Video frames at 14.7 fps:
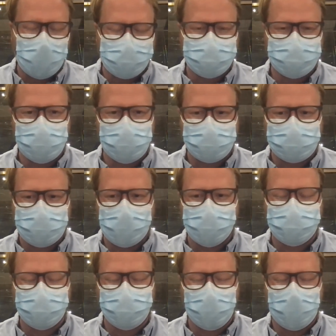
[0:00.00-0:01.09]
on in, in games
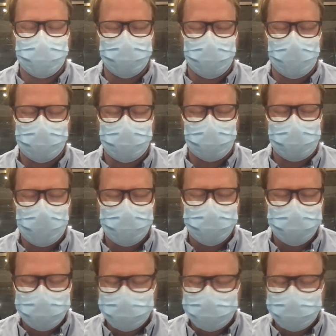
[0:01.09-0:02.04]
by by doing that?